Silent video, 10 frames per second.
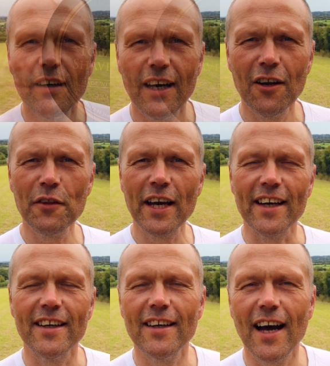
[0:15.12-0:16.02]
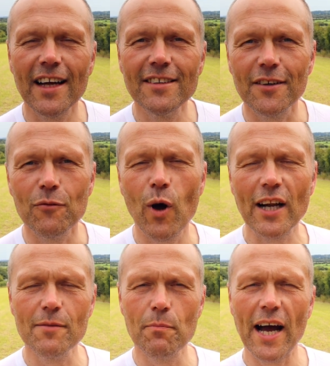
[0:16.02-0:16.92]
Hello there, and
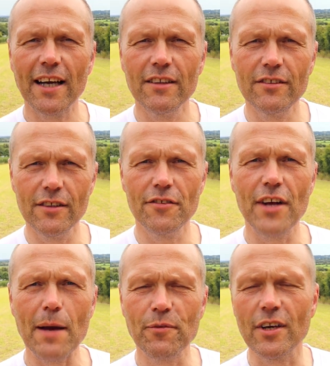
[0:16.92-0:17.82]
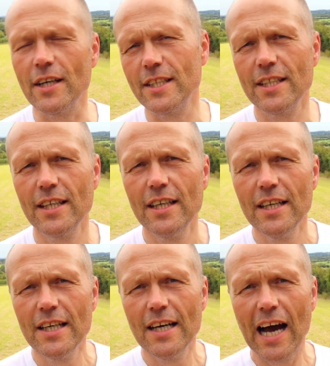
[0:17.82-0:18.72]
welcome back to the Chap's Guide.
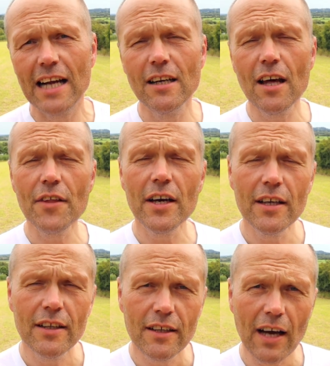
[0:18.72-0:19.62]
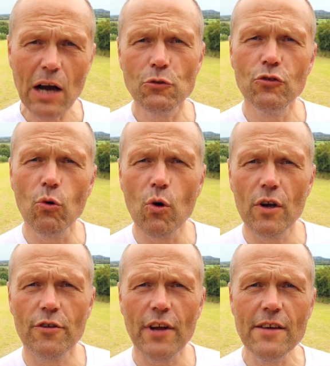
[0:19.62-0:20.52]
And another outdoor
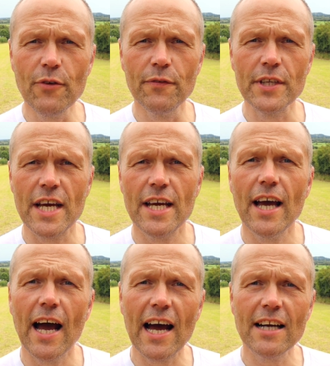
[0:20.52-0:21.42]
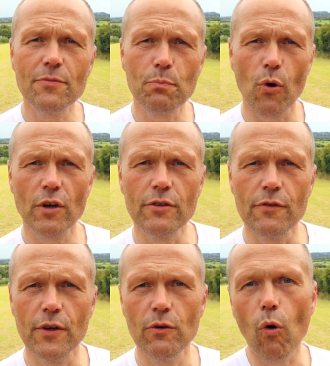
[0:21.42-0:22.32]
shave of the day and product
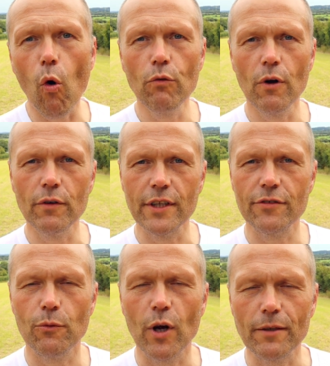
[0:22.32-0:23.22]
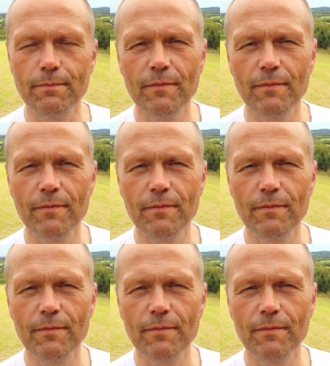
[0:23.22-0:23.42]
review all rolled into one.